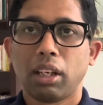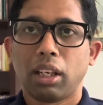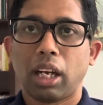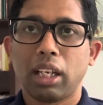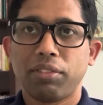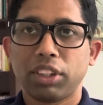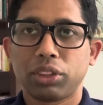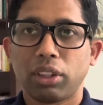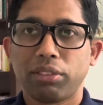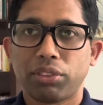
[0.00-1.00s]
I have
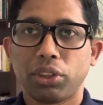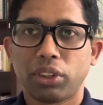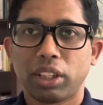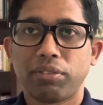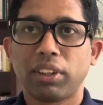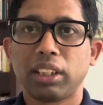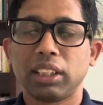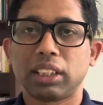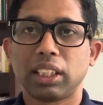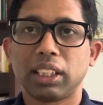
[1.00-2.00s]
actually, for your
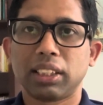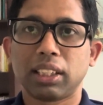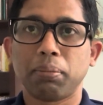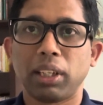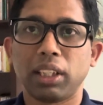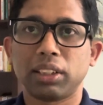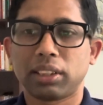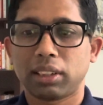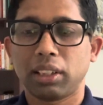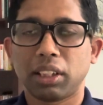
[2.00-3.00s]
advantage, added some
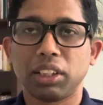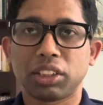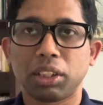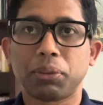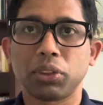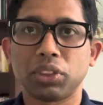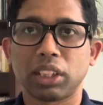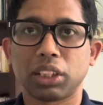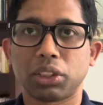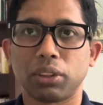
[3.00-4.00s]
links in the description
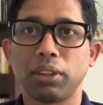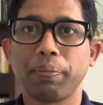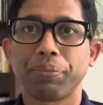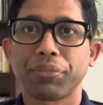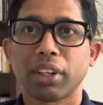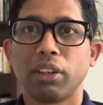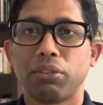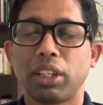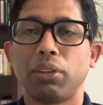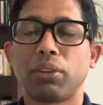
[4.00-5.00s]
section
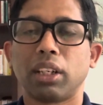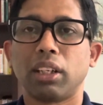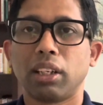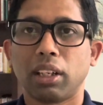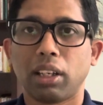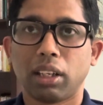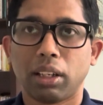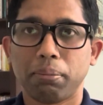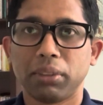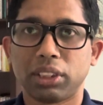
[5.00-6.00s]
where you can
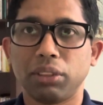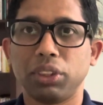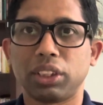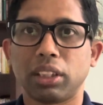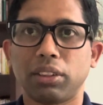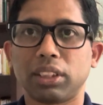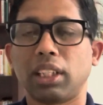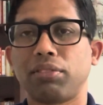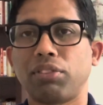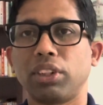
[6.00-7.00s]
see which address.
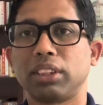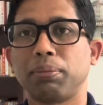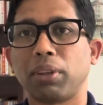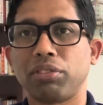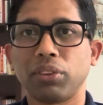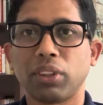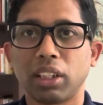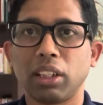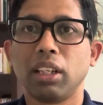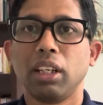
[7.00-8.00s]
Like for example, if you are
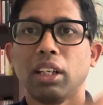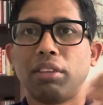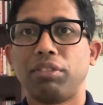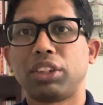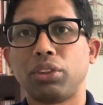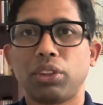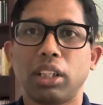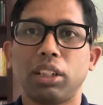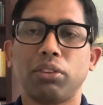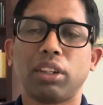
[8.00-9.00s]
in
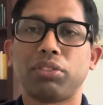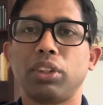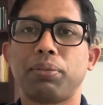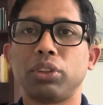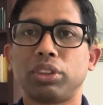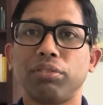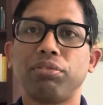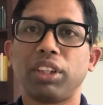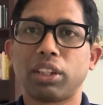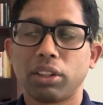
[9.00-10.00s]
Victoria, you have to approach
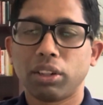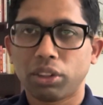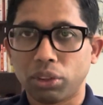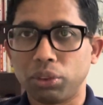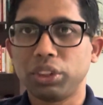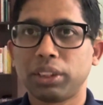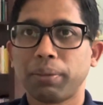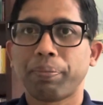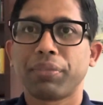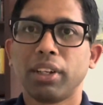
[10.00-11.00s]
Vic Roads.
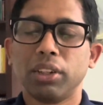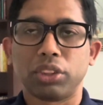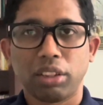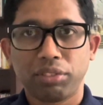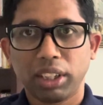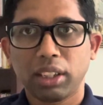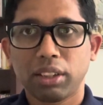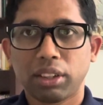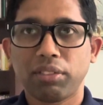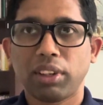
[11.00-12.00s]
So having a
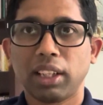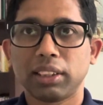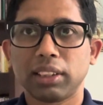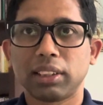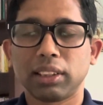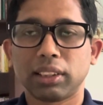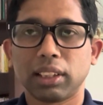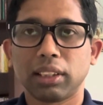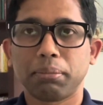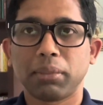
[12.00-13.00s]
driver license is
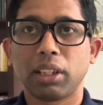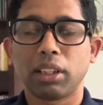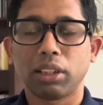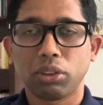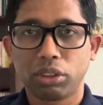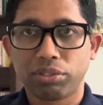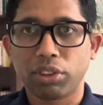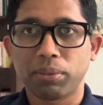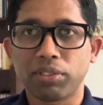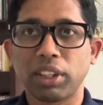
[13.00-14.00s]
a good
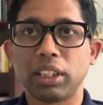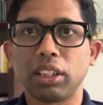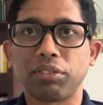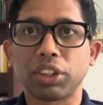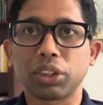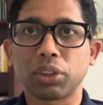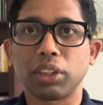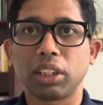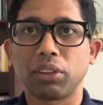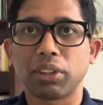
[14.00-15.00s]
form of identification
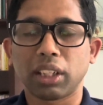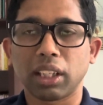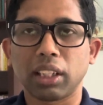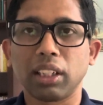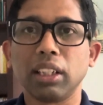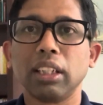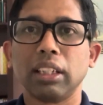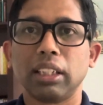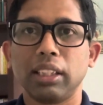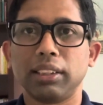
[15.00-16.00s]
that you can carry
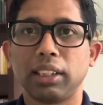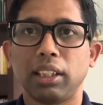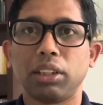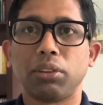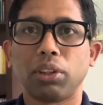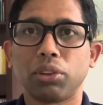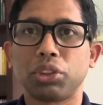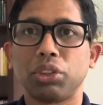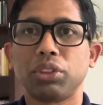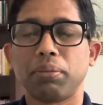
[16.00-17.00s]
easily. It will
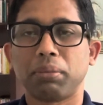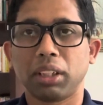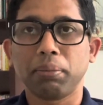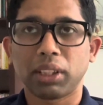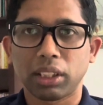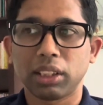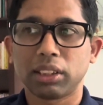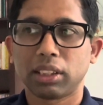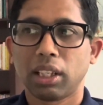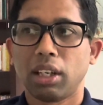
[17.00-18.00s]
cost you something, but it
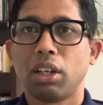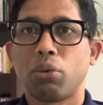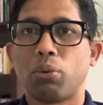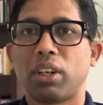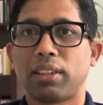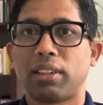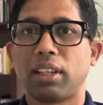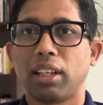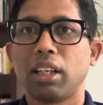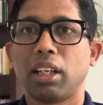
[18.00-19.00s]
is worth
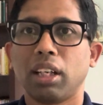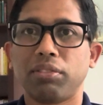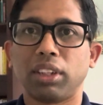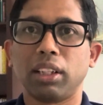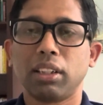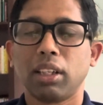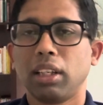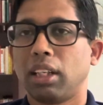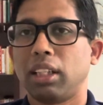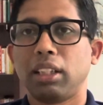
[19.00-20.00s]
having it.
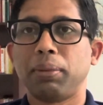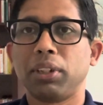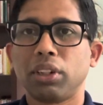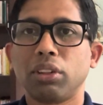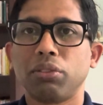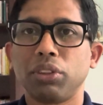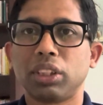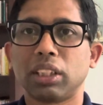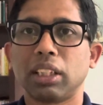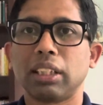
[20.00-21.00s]
And depending on
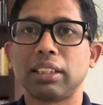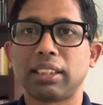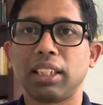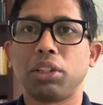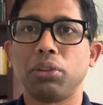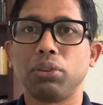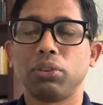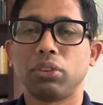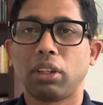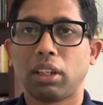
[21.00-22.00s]
which state
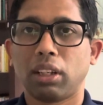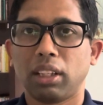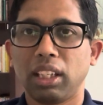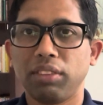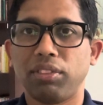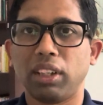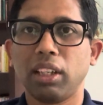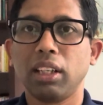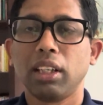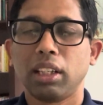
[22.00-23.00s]
you live
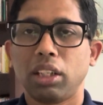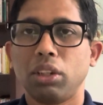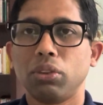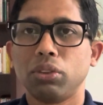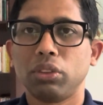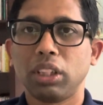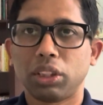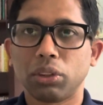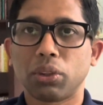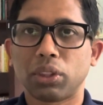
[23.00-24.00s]
in, you need
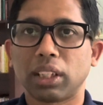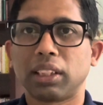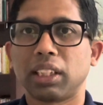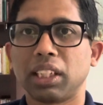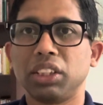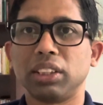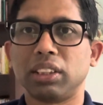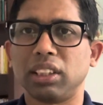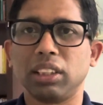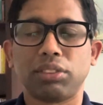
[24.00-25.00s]
to contact that
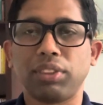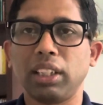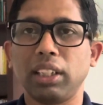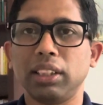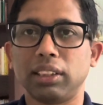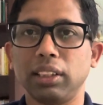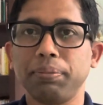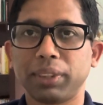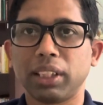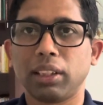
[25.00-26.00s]
agency. It's very
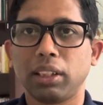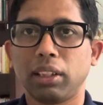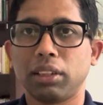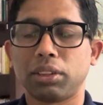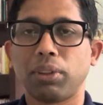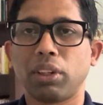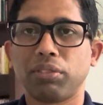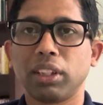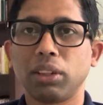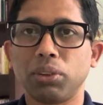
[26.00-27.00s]
easy. It's one of
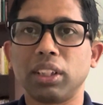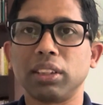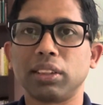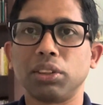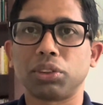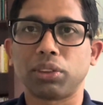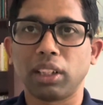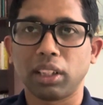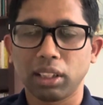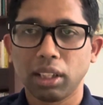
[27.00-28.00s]
the good things in
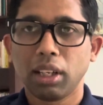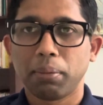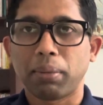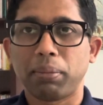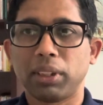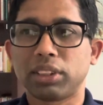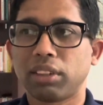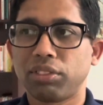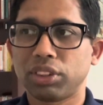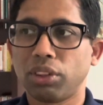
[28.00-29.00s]
Australia. Public
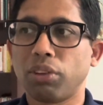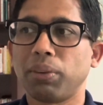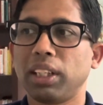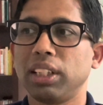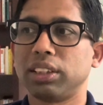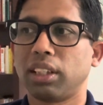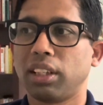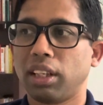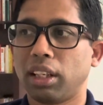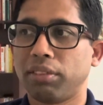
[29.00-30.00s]
service normally is
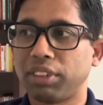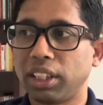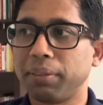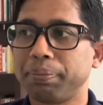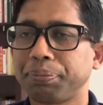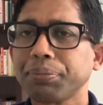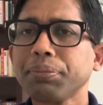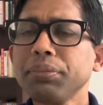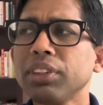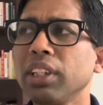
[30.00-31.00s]
very
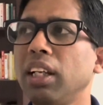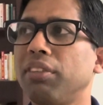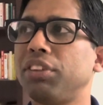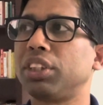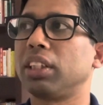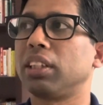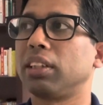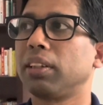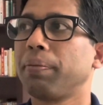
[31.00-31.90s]
efficient.